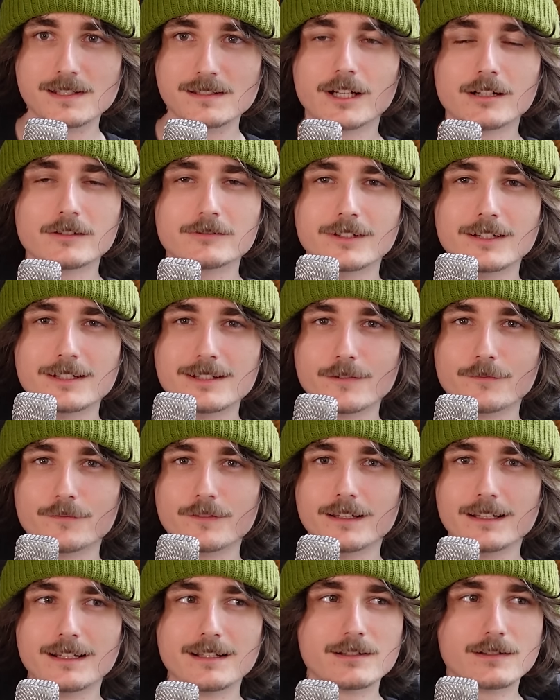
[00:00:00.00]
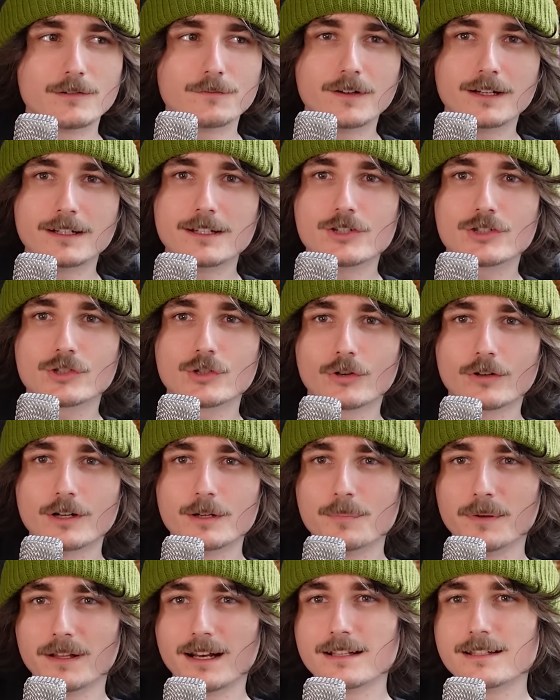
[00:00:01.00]
You know, it is a funny story,
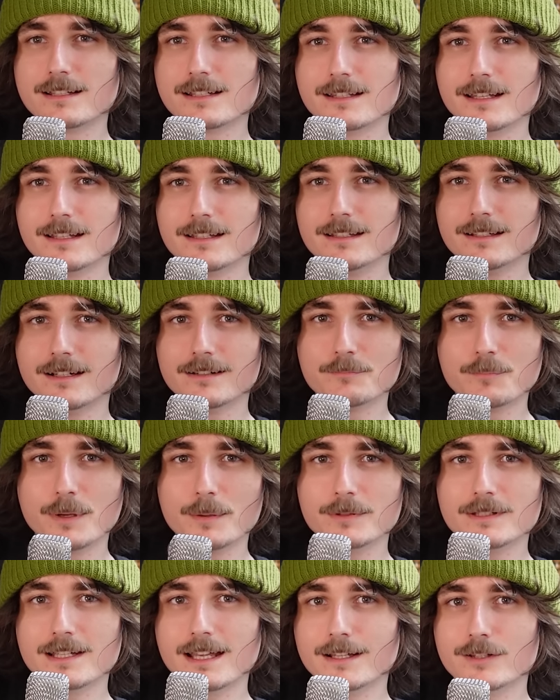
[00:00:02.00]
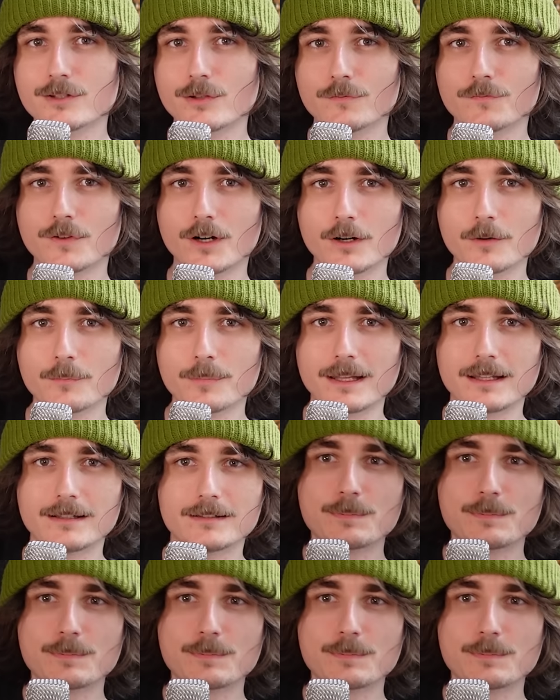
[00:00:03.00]
but I just think, you know, people take it too far a bit.